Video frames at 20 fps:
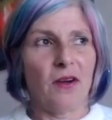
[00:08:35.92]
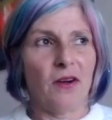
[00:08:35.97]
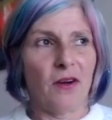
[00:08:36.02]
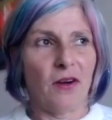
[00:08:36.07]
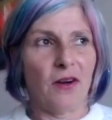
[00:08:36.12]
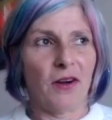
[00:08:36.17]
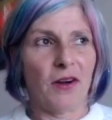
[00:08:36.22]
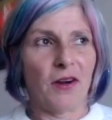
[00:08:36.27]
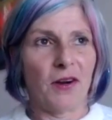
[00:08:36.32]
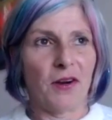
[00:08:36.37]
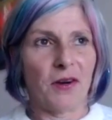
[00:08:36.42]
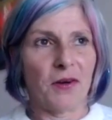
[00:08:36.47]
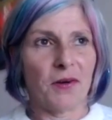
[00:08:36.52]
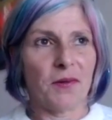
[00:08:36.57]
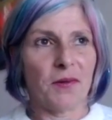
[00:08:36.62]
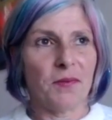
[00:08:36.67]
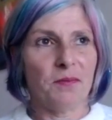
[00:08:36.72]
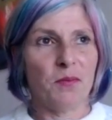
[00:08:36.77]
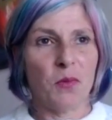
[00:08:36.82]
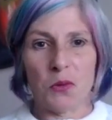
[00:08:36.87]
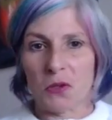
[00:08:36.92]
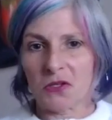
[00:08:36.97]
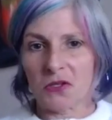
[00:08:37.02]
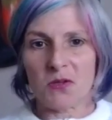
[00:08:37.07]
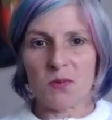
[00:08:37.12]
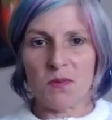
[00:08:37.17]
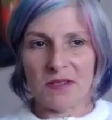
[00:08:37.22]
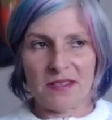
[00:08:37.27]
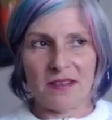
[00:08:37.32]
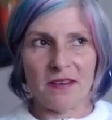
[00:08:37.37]
are more
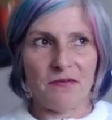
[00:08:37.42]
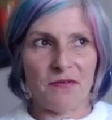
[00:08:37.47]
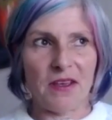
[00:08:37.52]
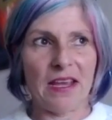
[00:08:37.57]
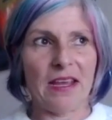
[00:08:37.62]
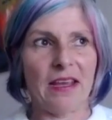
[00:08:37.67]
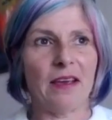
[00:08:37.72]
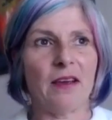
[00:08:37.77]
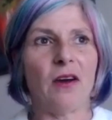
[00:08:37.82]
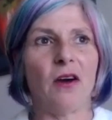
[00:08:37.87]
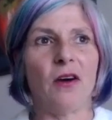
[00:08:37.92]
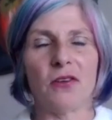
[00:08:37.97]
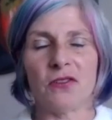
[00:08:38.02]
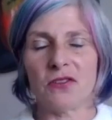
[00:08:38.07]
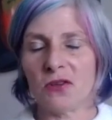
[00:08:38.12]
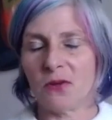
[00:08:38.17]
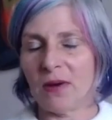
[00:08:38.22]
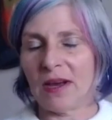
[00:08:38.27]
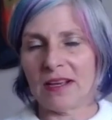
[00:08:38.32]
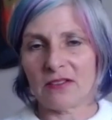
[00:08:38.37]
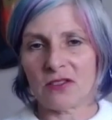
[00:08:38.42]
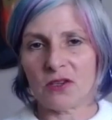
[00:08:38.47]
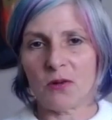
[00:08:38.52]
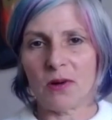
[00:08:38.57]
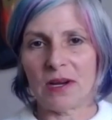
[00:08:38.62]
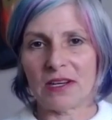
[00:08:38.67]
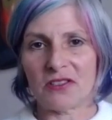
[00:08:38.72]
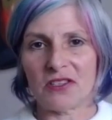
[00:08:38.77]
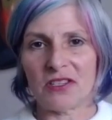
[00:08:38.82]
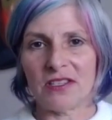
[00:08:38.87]
specific. Also ask
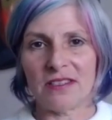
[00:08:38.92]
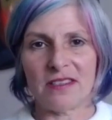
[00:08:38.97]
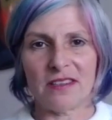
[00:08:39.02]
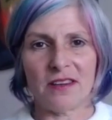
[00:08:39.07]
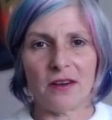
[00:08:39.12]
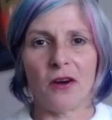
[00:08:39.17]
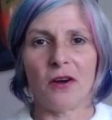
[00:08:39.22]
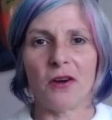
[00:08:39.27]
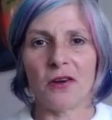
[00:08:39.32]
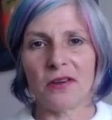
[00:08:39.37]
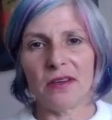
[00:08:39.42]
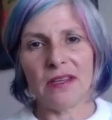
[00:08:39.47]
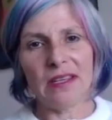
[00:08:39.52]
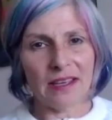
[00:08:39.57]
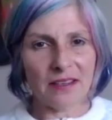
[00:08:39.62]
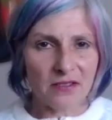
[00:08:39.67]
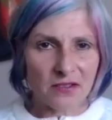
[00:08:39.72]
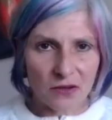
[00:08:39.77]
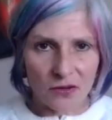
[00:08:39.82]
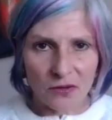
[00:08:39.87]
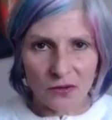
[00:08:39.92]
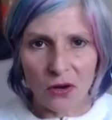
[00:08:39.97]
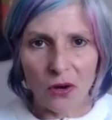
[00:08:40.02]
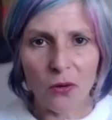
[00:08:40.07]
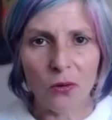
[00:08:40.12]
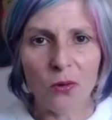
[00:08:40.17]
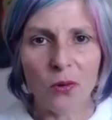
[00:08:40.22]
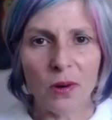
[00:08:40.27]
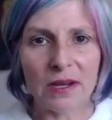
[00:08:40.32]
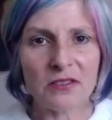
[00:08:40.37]
questions that aren't yes or
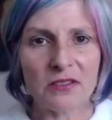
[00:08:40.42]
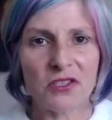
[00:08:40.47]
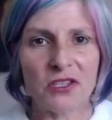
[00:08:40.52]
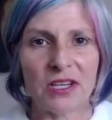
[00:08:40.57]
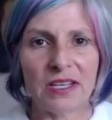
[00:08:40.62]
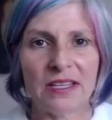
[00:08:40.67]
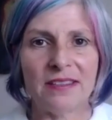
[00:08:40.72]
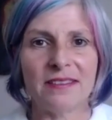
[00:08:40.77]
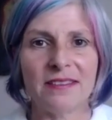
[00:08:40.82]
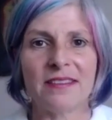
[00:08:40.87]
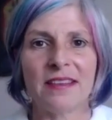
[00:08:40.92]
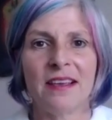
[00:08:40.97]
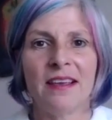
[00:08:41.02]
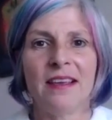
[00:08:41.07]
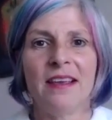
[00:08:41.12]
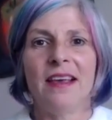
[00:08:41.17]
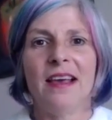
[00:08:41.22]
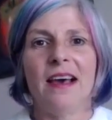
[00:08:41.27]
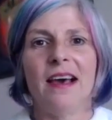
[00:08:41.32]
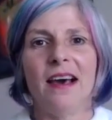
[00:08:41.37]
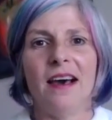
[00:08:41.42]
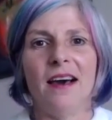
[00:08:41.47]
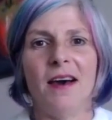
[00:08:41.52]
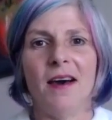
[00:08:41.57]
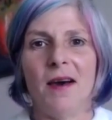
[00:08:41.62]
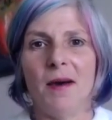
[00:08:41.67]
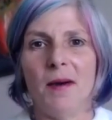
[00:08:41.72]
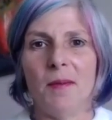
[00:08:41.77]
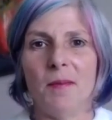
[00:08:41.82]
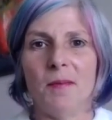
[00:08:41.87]
no questions.
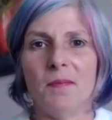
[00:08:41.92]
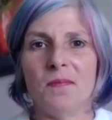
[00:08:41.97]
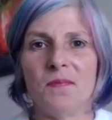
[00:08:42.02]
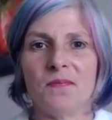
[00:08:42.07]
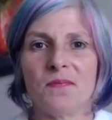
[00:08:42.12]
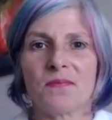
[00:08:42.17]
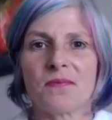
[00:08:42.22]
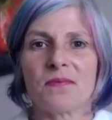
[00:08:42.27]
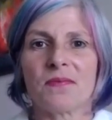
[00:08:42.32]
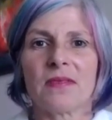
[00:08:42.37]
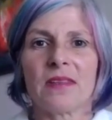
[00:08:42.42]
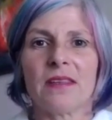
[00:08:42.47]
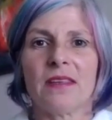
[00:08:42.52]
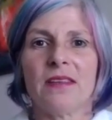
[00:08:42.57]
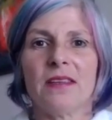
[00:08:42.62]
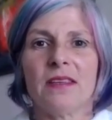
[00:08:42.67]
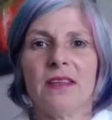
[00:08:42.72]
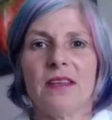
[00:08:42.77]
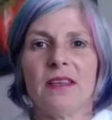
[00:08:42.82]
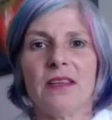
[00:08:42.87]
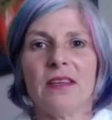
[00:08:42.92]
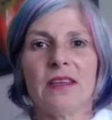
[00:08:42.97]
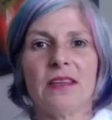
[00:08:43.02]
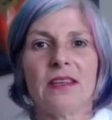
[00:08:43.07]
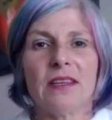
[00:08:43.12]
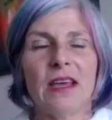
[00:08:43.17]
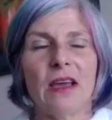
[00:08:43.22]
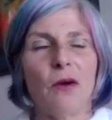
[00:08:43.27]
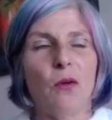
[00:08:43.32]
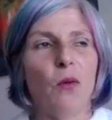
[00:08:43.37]
Um,
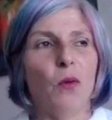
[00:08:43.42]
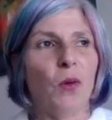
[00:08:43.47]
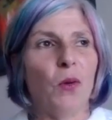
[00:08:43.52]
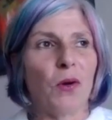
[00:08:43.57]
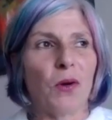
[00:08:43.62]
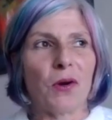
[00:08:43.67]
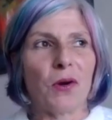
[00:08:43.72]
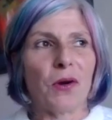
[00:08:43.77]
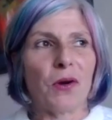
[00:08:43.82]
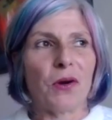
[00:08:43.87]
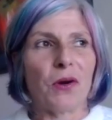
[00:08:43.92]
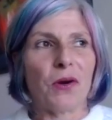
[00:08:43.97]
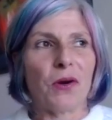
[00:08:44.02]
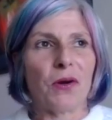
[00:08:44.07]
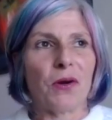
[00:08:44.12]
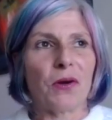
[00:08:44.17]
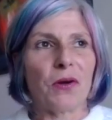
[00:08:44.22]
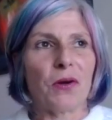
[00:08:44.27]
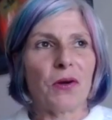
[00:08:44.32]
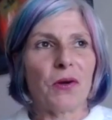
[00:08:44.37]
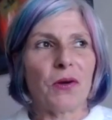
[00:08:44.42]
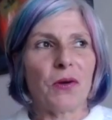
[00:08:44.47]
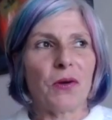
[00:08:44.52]
or